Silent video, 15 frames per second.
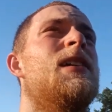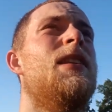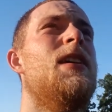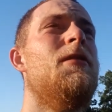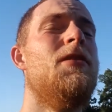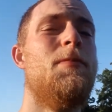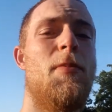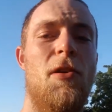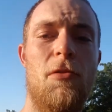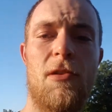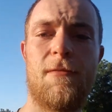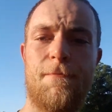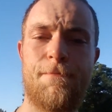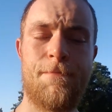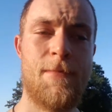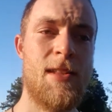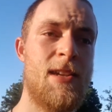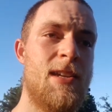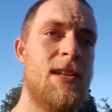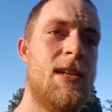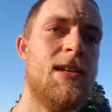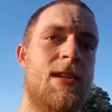I think it was a poet,
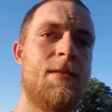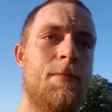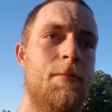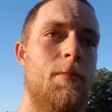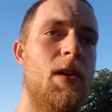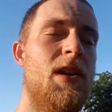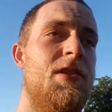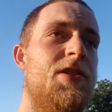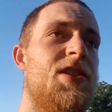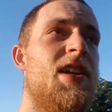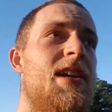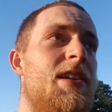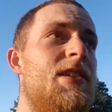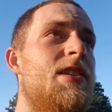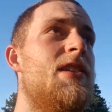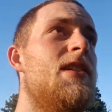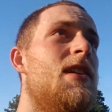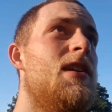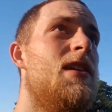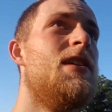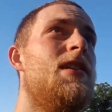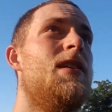but he's saying
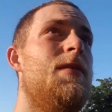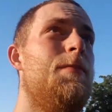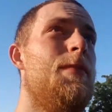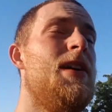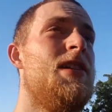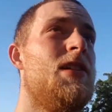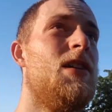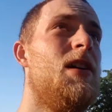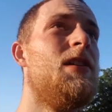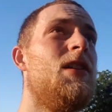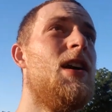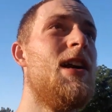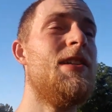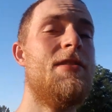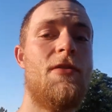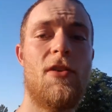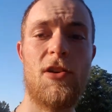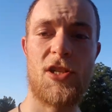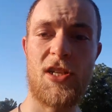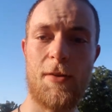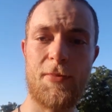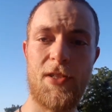basically on the lines of our
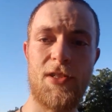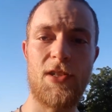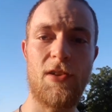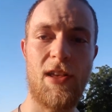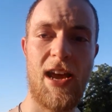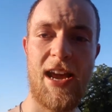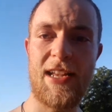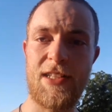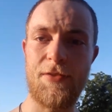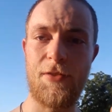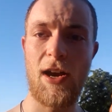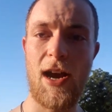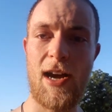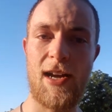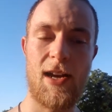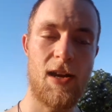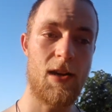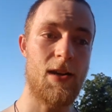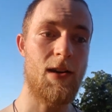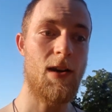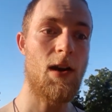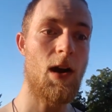assumptions are the hands of God. Uh,
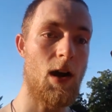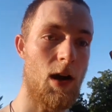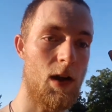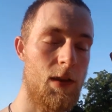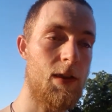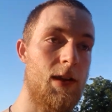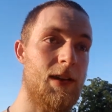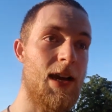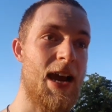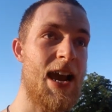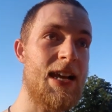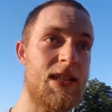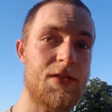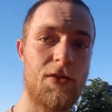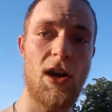the hands of